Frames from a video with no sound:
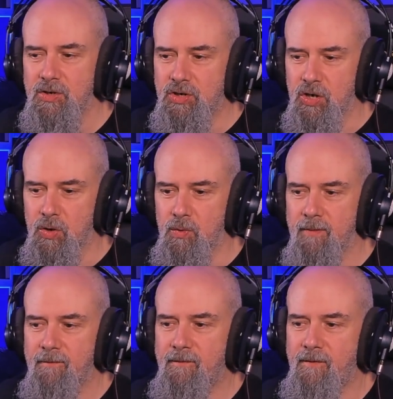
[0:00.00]
to
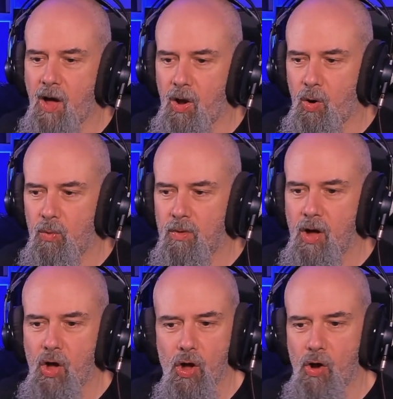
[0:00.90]
follow
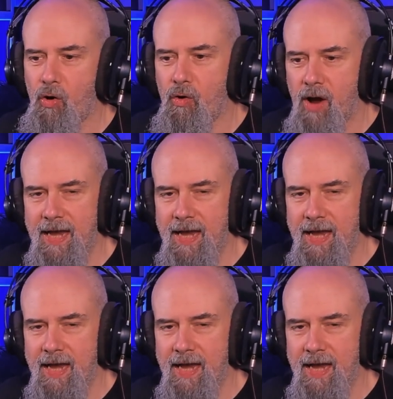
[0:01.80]
her or